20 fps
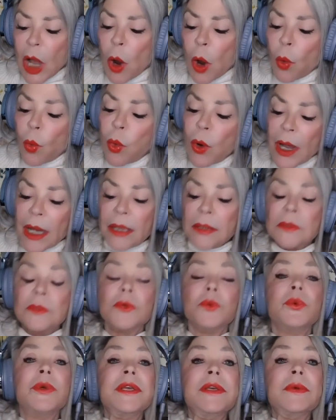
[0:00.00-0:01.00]
Well,
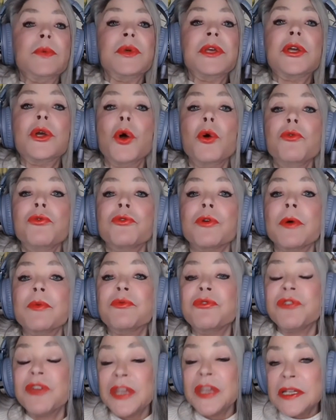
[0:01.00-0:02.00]
we, we go from
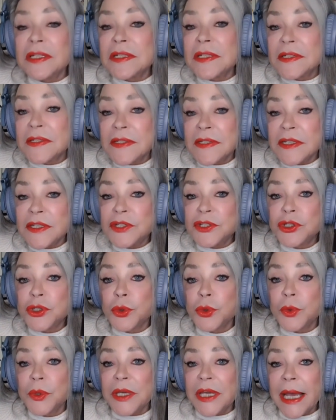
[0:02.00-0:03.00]
fantasy to
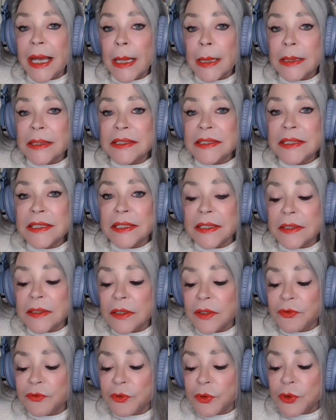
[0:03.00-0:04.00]
reality. And
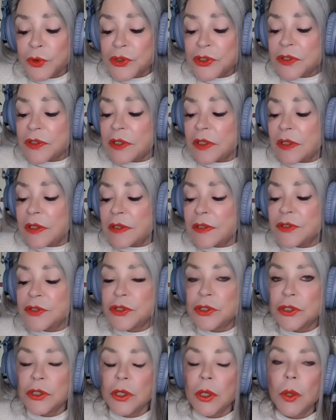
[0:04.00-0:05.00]
the first thing
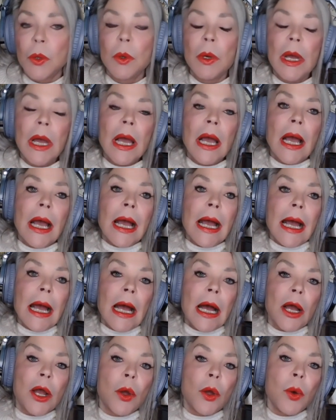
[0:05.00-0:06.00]
is, you know,
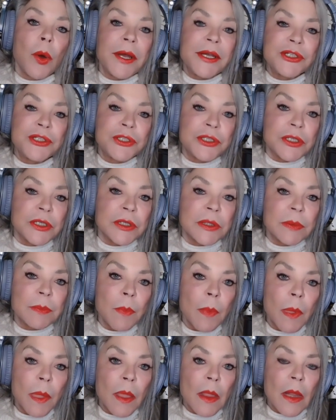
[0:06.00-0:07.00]
a
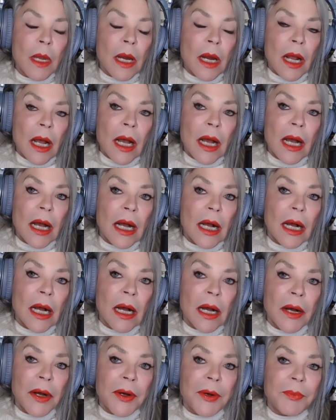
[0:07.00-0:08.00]
question.
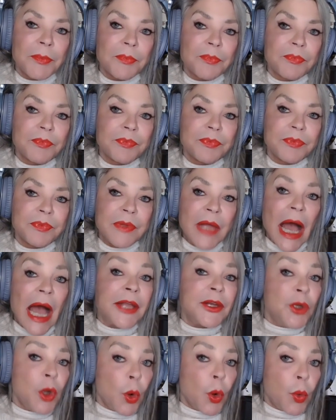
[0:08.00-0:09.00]
Um, now, I
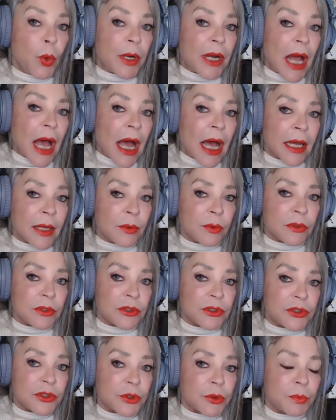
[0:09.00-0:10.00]
know what I
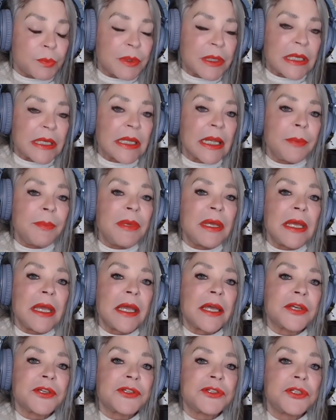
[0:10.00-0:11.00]
would do, but let me
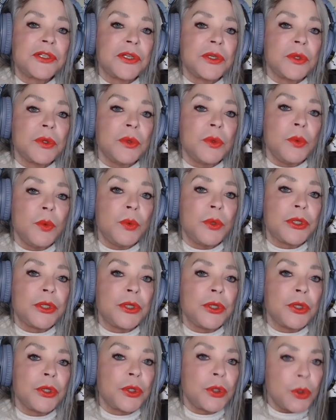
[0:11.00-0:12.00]
ask you what
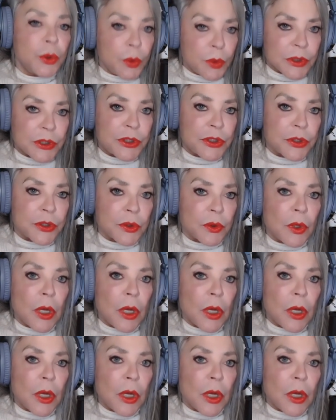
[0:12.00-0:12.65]
you would do.